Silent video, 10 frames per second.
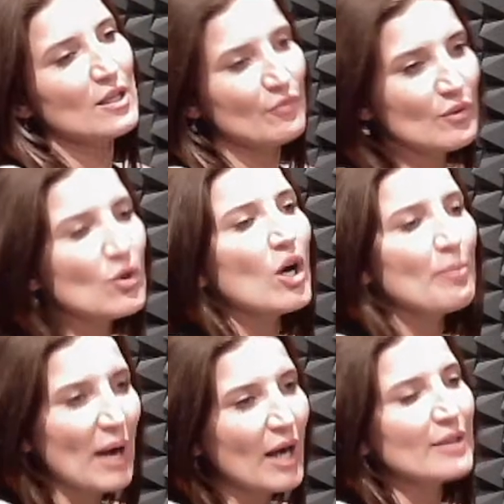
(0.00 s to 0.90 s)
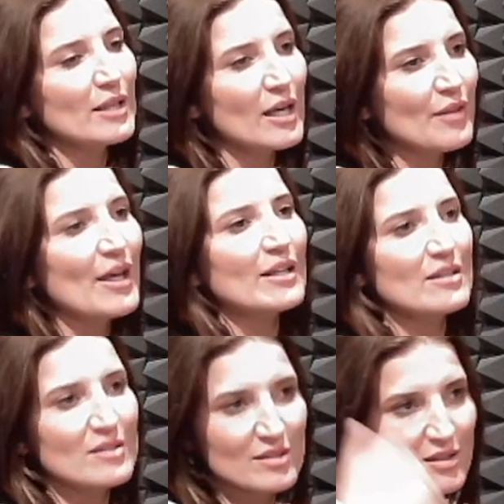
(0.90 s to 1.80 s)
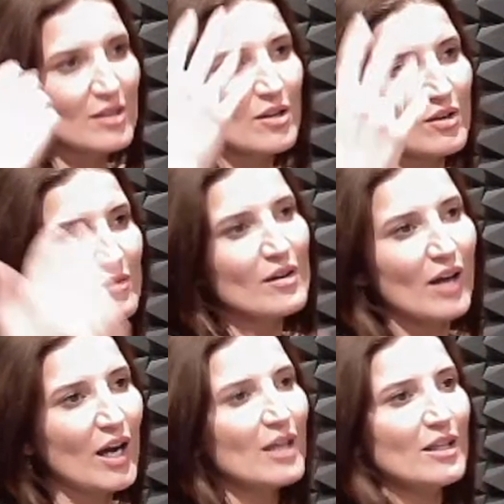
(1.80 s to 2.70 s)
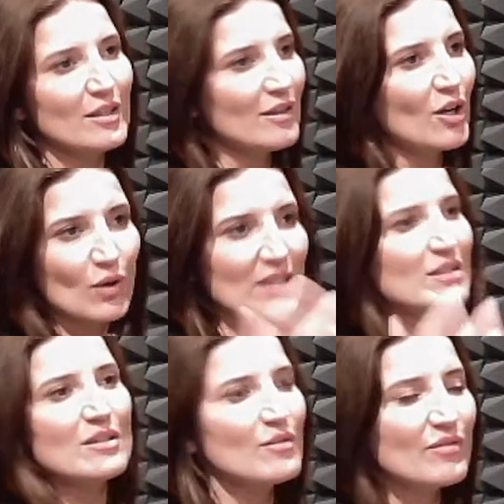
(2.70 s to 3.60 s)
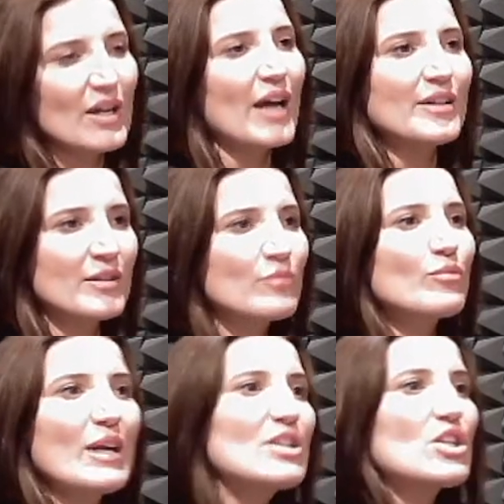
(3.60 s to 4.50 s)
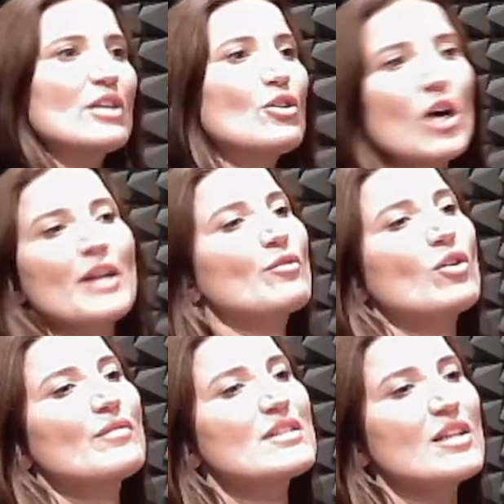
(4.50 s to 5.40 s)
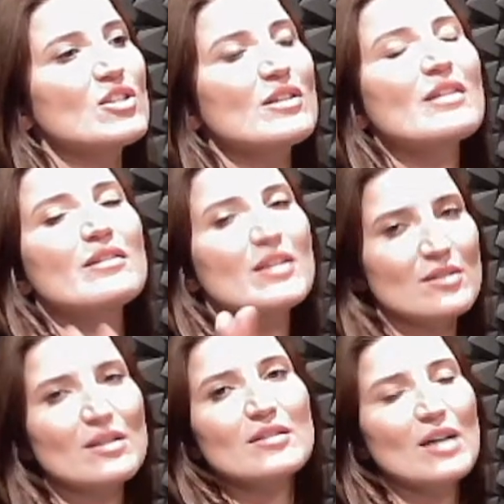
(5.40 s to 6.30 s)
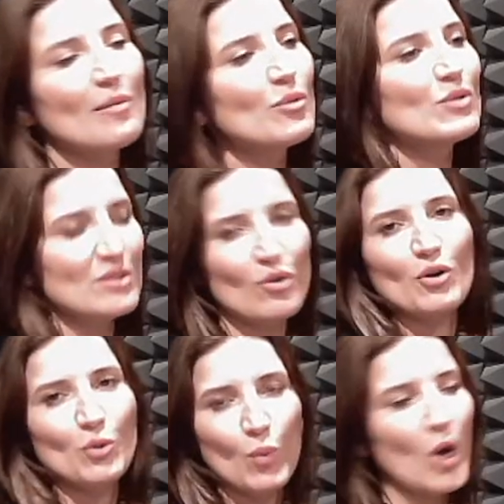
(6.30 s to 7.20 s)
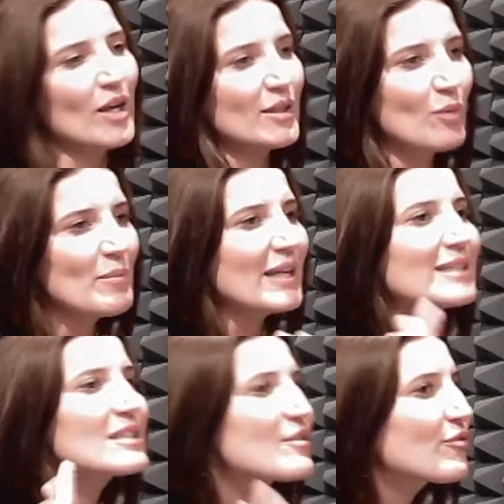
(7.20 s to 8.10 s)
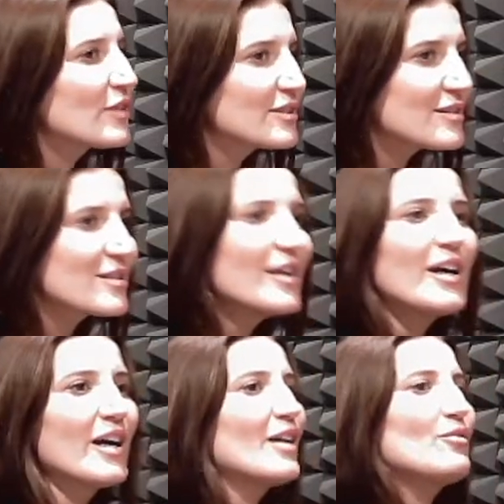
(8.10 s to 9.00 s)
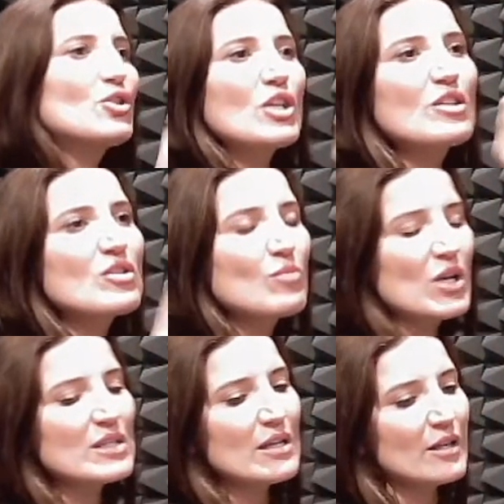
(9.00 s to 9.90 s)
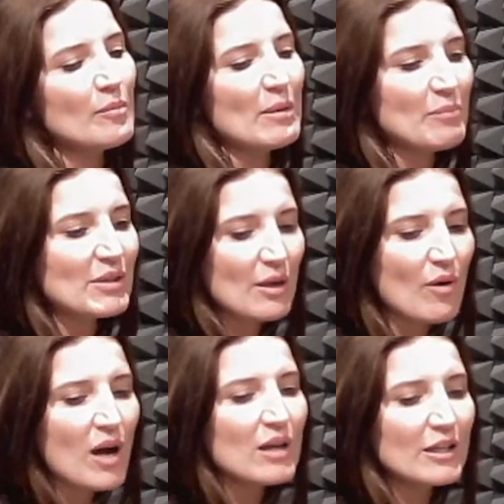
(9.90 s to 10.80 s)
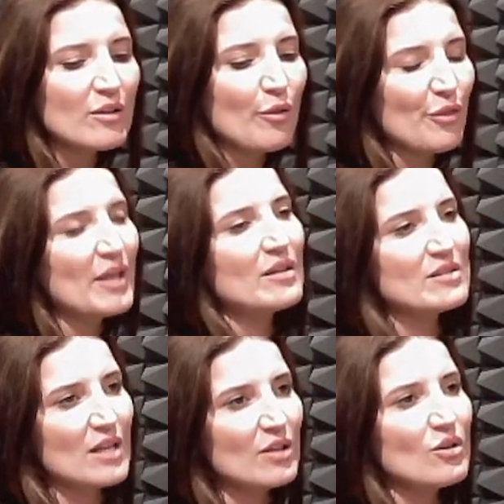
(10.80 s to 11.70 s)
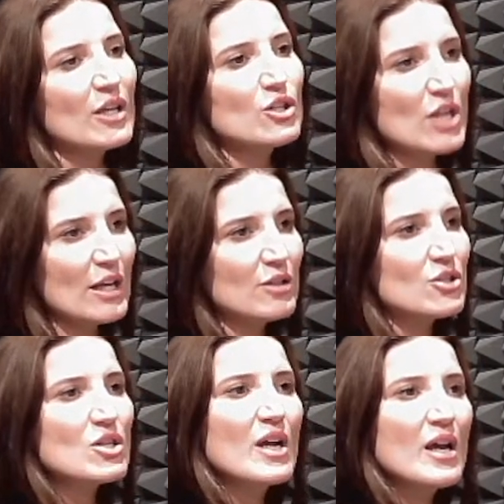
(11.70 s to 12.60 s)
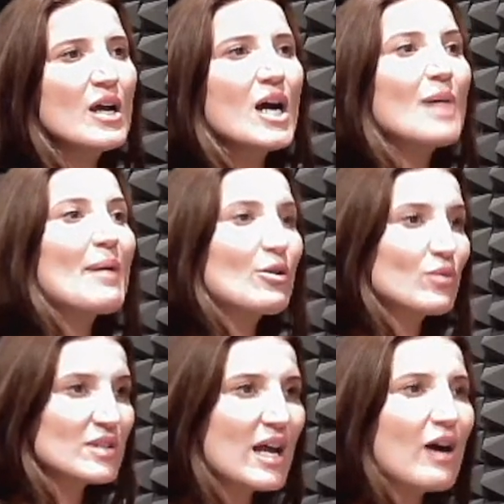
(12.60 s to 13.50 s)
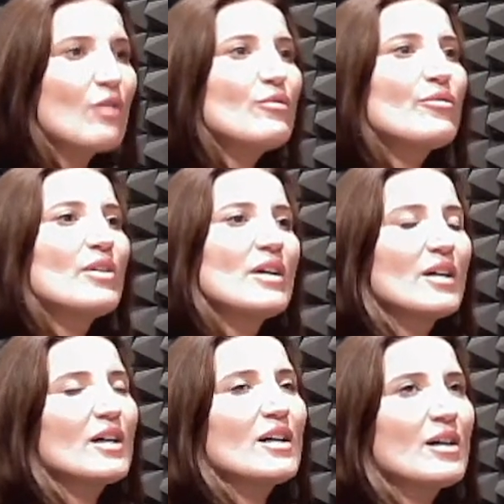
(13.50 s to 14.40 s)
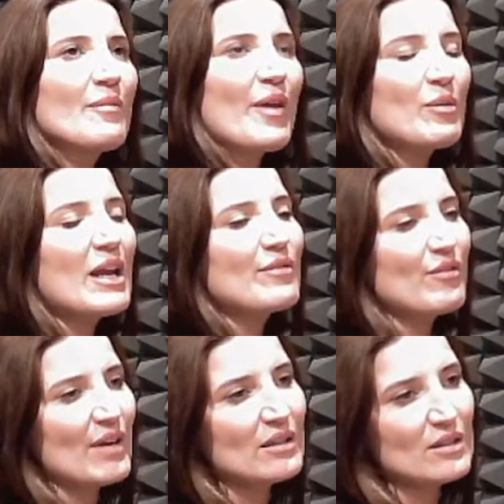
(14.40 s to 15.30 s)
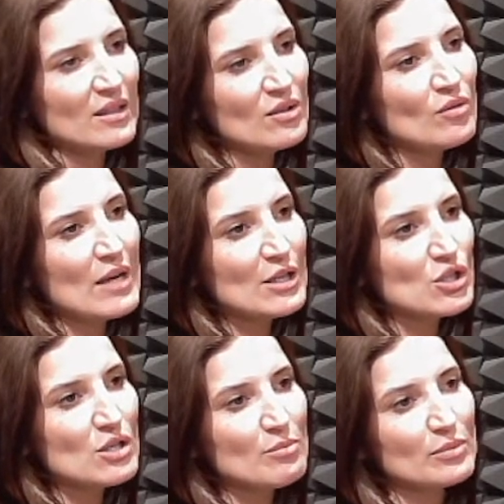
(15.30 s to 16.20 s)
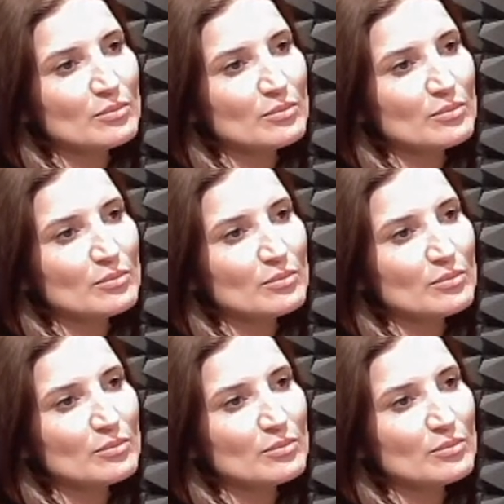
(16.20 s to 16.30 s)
if you've got a partner that is, highly aggressive and raging and you can't have a conversation, then this example is not going to work. It won't make a difference if you change the words a little bit. But there are little things that you can change about yourself that will have effect in your relationship.